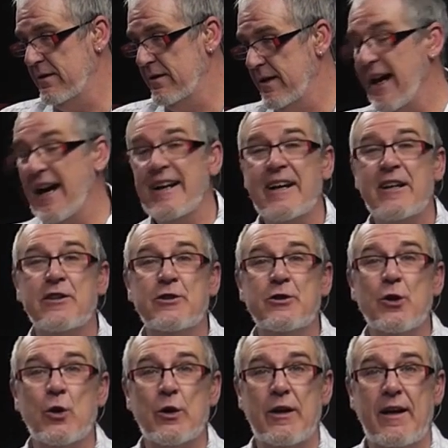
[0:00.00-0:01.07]

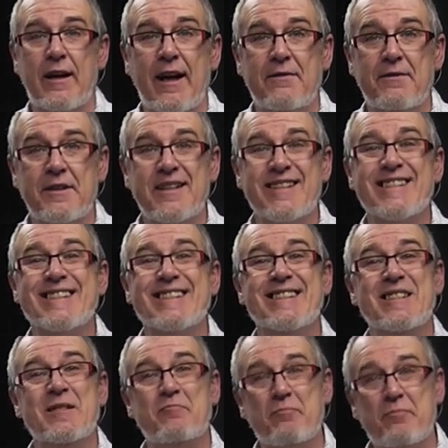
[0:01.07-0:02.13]
Anecdotal evidence. This
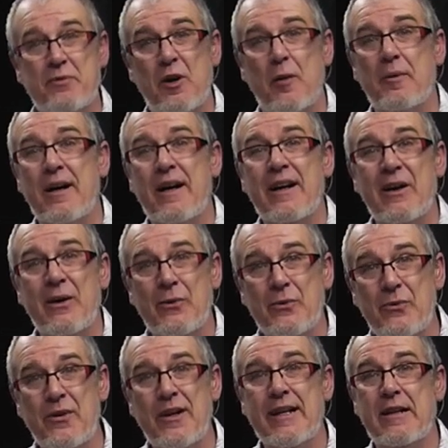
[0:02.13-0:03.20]
is proper,
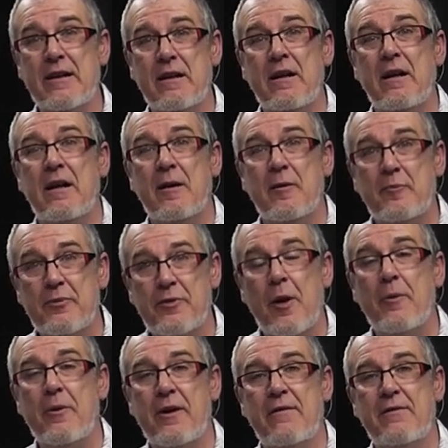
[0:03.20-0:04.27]
real,
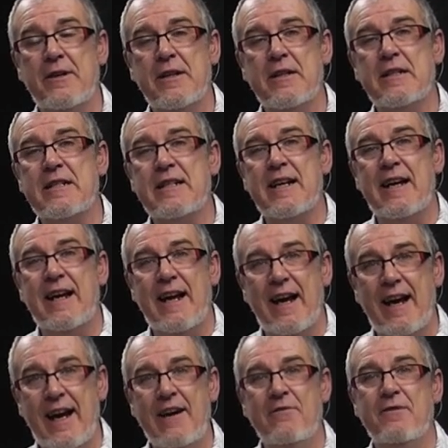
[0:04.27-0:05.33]
proper evidence.
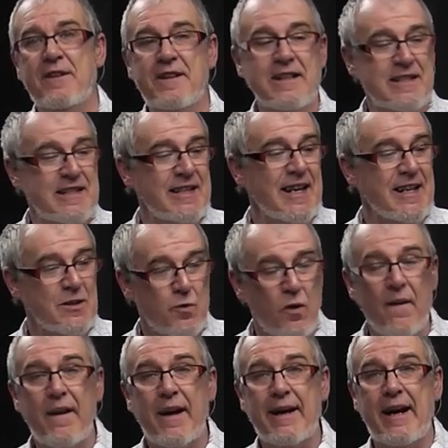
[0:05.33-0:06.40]
Everything says
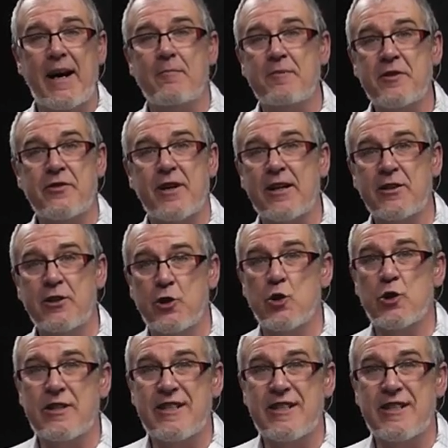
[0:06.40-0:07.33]
what that abstract just